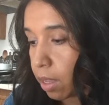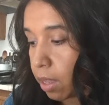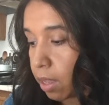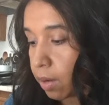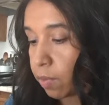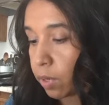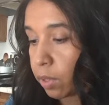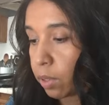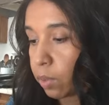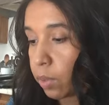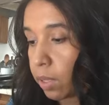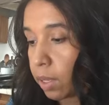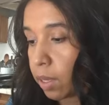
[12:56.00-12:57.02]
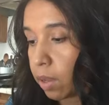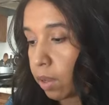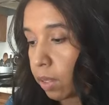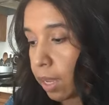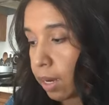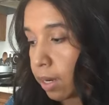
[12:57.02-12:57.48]
And for clothing,
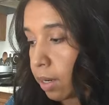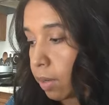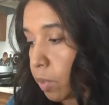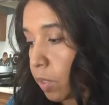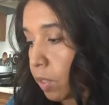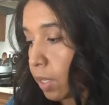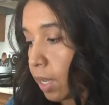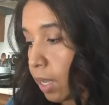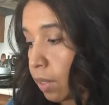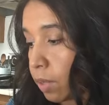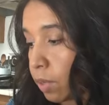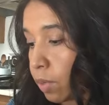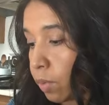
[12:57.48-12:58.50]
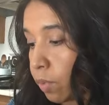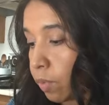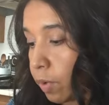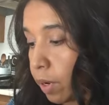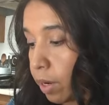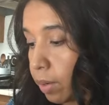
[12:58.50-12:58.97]
I'll add it up to 10 so
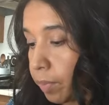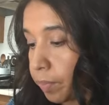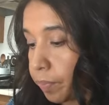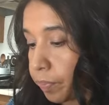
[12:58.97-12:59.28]
far,